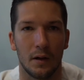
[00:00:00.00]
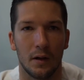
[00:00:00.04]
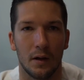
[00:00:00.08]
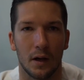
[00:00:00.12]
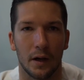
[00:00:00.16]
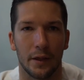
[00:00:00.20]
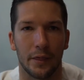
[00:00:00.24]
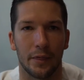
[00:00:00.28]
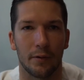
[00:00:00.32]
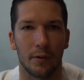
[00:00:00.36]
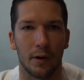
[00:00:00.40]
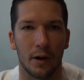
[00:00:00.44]

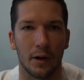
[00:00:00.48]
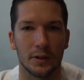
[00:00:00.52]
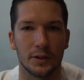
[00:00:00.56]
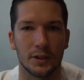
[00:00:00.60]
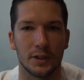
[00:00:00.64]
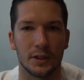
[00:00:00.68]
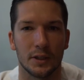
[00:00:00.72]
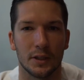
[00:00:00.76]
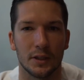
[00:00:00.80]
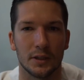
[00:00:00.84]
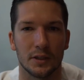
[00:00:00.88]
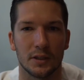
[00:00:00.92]

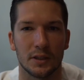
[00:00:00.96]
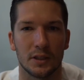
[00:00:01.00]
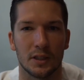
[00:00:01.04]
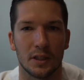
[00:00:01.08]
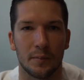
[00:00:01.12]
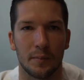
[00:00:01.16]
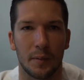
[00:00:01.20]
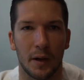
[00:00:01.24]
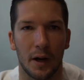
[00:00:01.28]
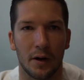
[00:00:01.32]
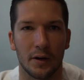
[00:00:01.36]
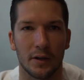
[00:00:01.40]
Arthralgias,
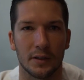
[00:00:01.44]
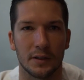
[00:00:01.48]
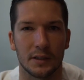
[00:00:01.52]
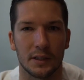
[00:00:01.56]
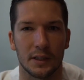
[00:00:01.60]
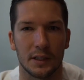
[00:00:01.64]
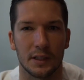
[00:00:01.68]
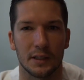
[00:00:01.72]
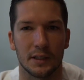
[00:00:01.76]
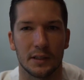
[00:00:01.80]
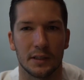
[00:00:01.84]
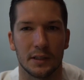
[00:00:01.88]

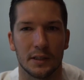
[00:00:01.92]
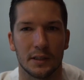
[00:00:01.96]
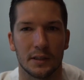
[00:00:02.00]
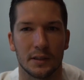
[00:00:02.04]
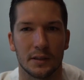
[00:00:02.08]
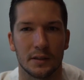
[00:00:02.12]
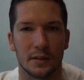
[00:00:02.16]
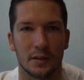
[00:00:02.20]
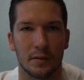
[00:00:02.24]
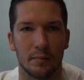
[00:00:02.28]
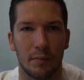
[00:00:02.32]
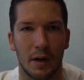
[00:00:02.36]

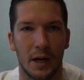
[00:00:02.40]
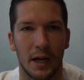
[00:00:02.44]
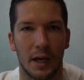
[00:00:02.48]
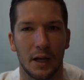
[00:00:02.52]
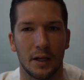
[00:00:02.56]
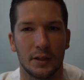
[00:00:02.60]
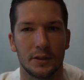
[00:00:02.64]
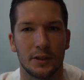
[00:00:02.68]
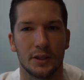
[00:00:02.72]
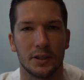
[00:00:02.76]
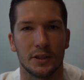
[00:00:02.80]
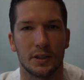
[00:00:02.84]
paresthesis,
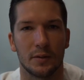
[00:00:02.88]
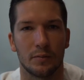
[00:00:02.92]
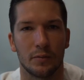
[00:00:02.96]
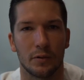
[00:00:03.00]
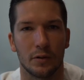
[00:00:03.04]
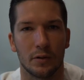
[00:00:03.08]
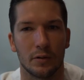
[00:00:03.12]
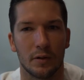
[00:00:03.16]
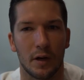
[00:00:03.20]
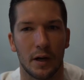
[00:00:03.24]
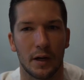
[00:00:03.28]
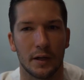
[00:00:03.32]
myalgias, and
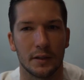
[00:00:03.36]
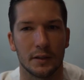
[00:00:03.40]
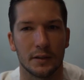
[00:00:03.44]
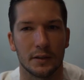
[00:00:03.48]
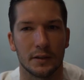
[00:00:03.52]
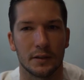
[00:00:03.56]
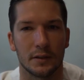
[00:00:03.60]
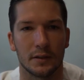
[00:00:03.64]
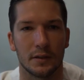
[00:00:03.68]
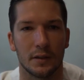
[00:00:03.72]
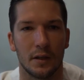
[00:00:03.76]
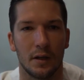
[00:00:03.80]

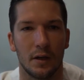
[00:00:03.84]
pruritus